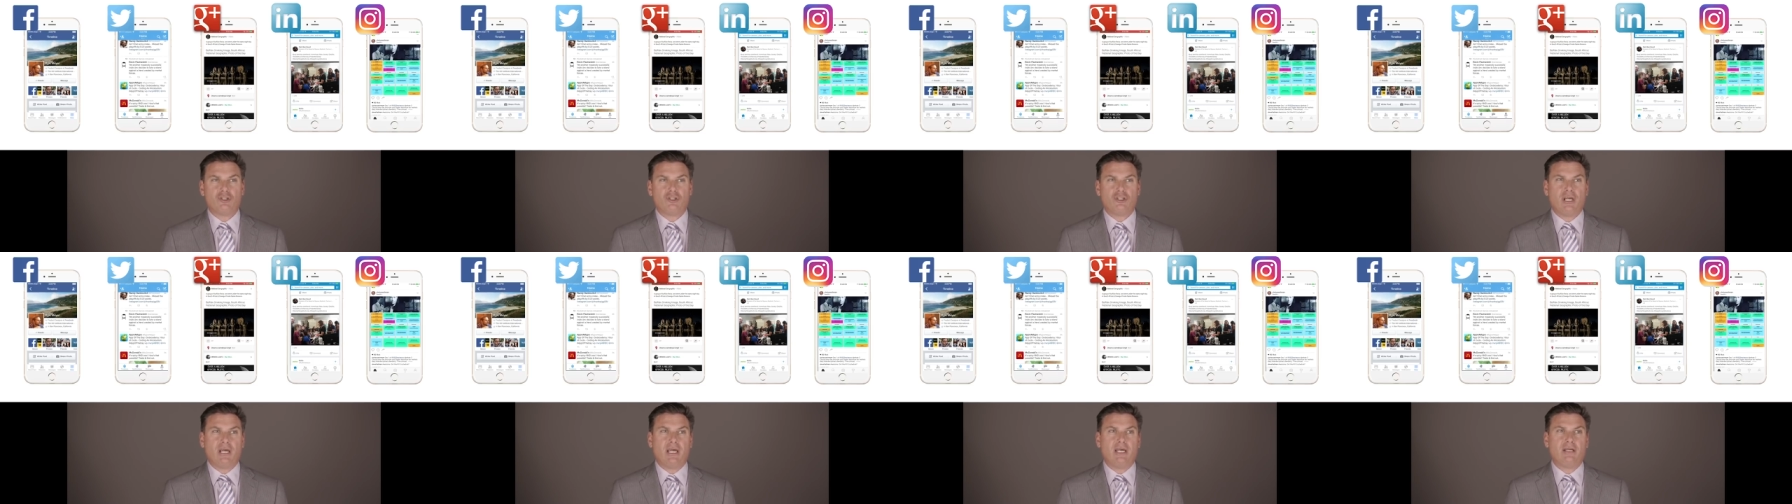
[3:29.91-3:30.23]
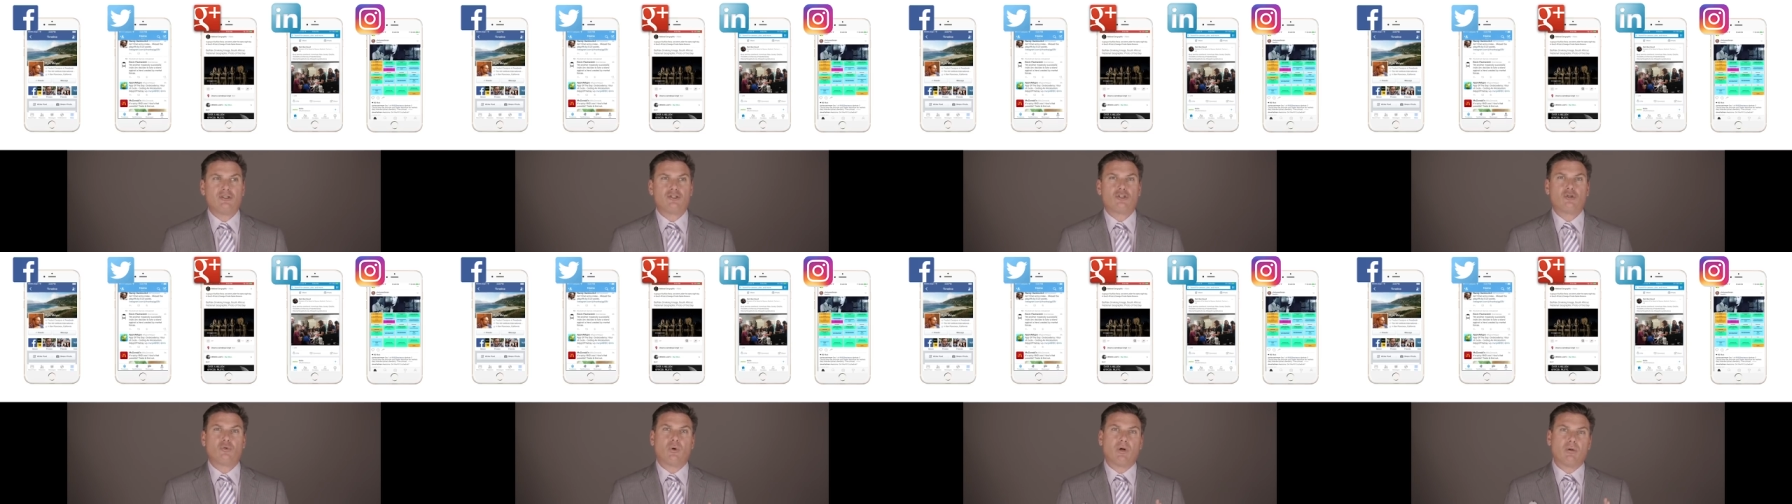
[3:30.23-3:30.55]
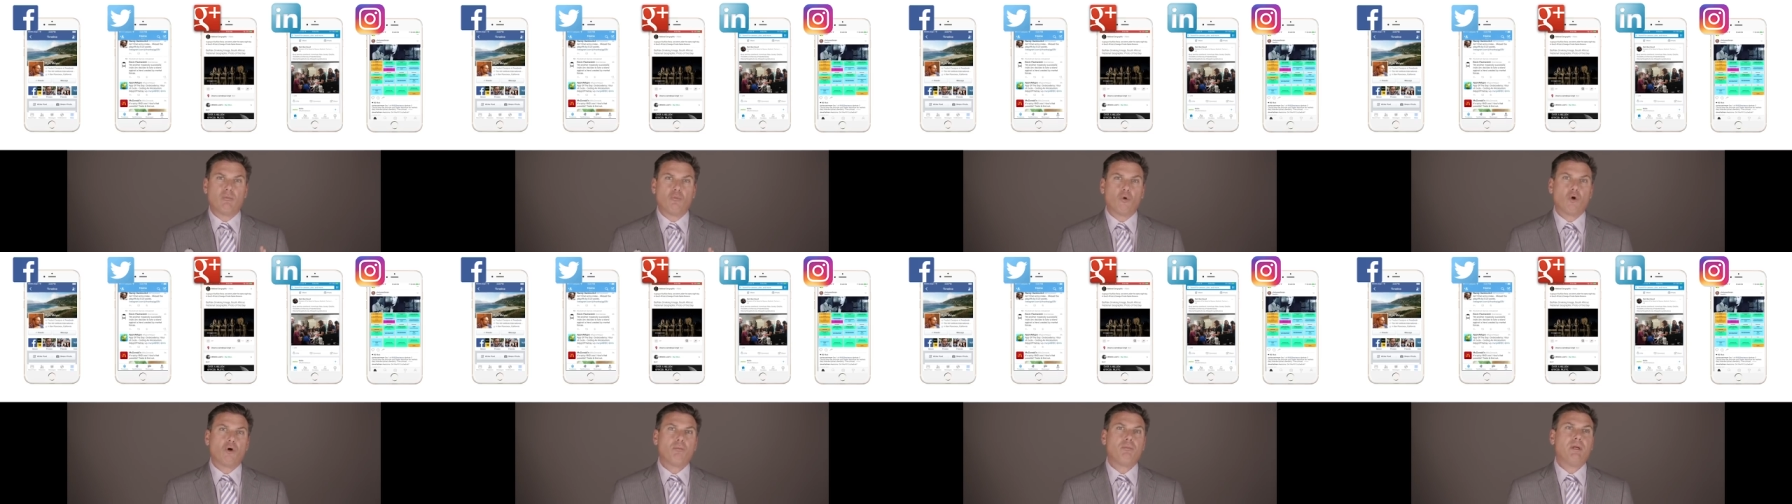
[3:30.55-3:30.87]
changed to where
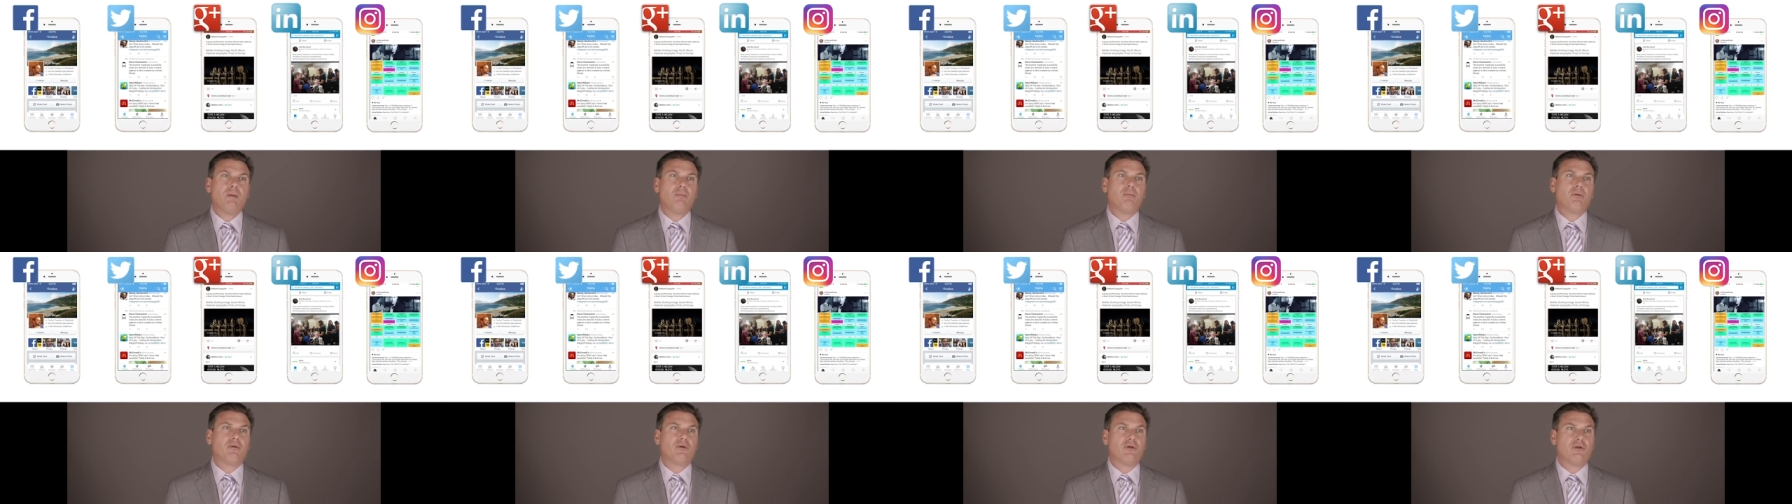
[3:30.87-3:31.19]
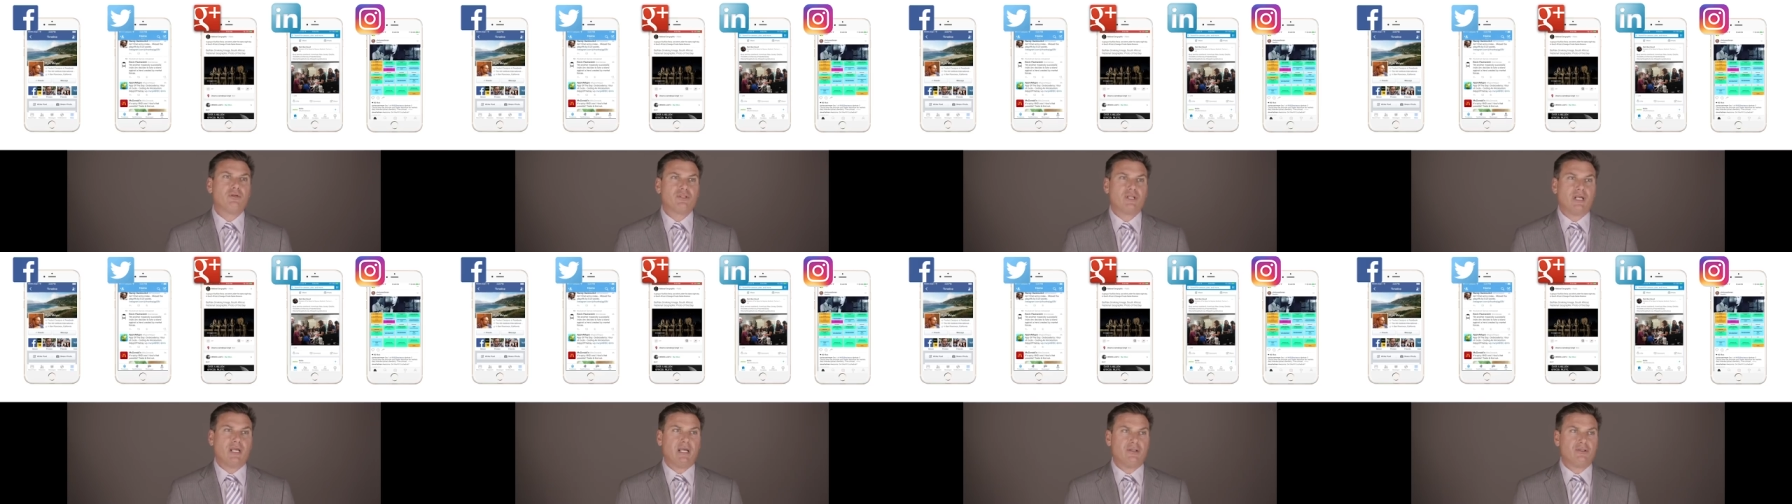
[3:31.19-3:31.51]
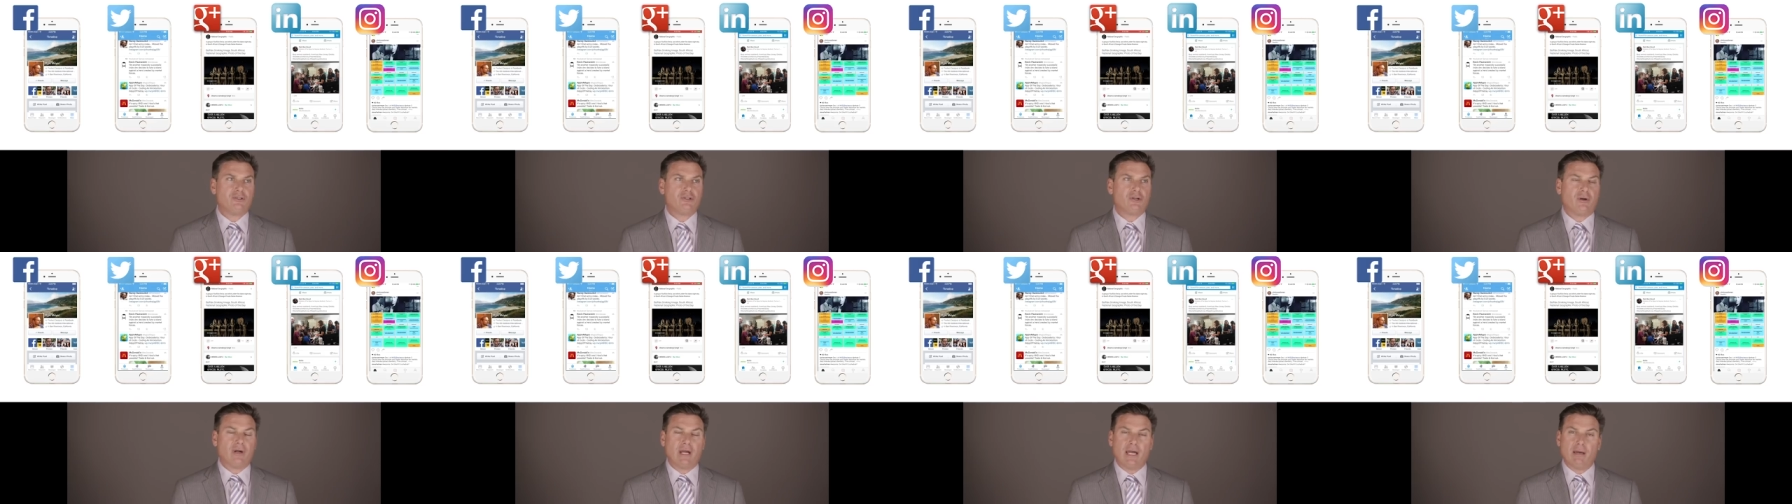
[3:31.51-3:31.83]
more people are using
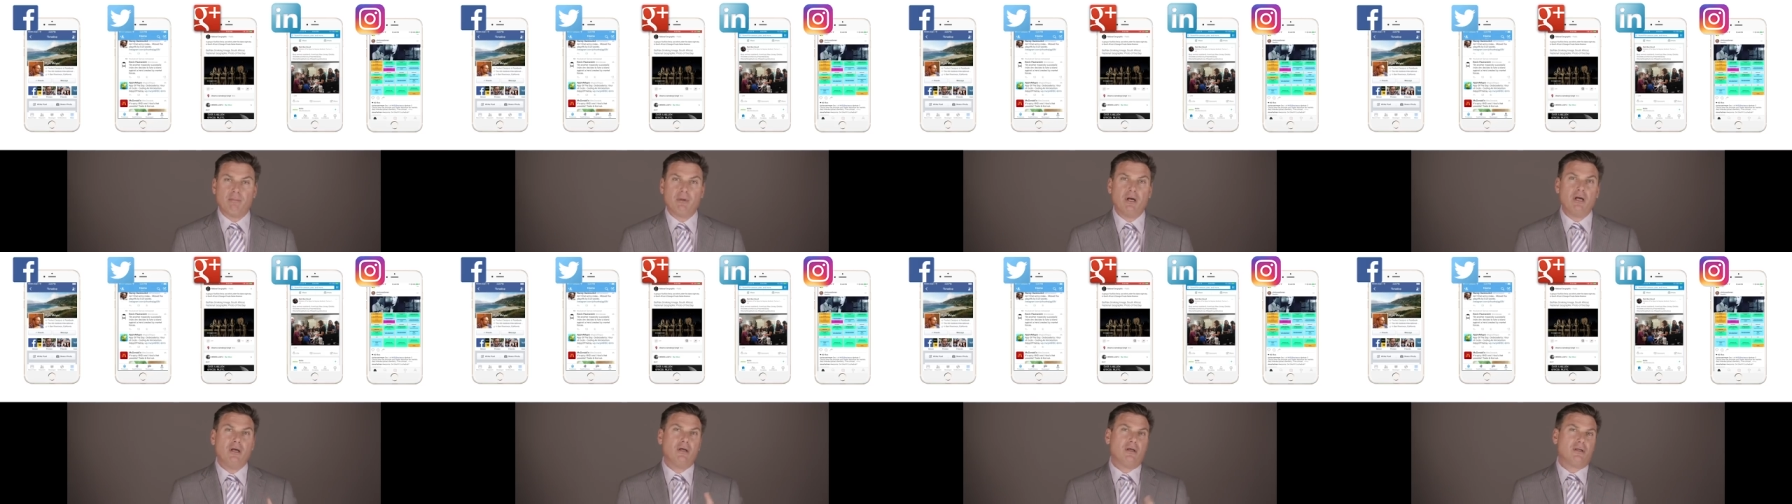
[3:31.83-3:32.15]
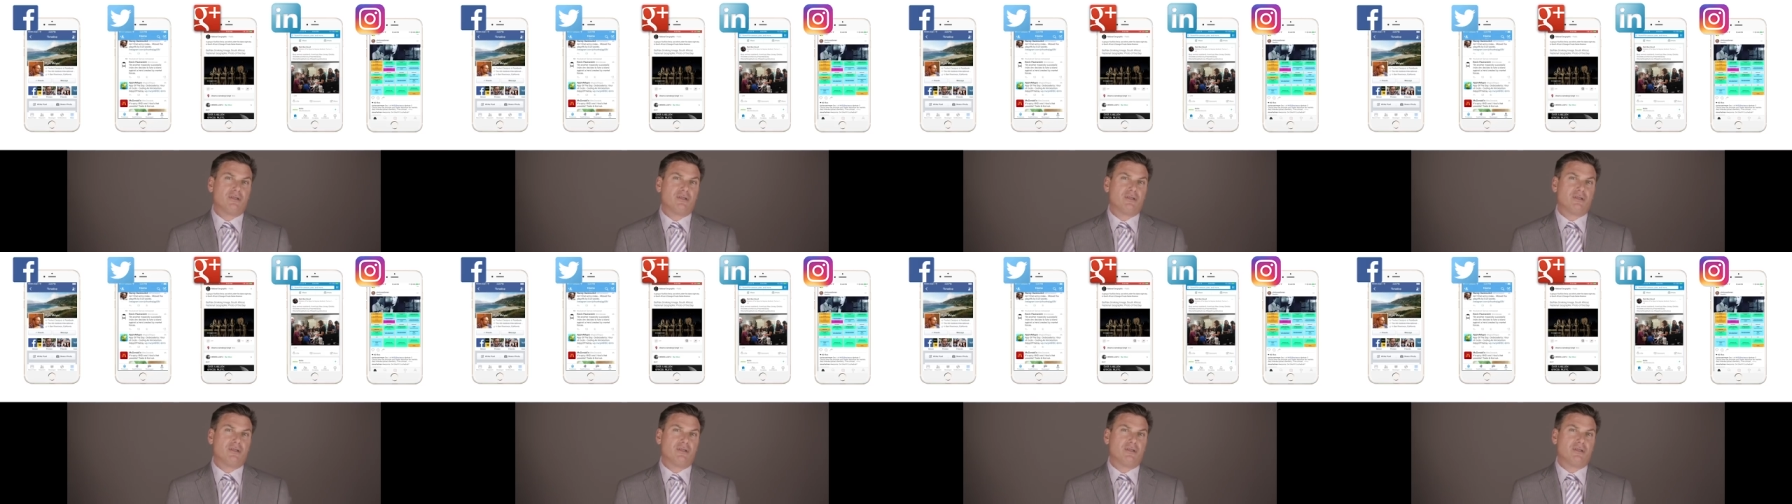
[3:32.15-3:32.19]
Instagram.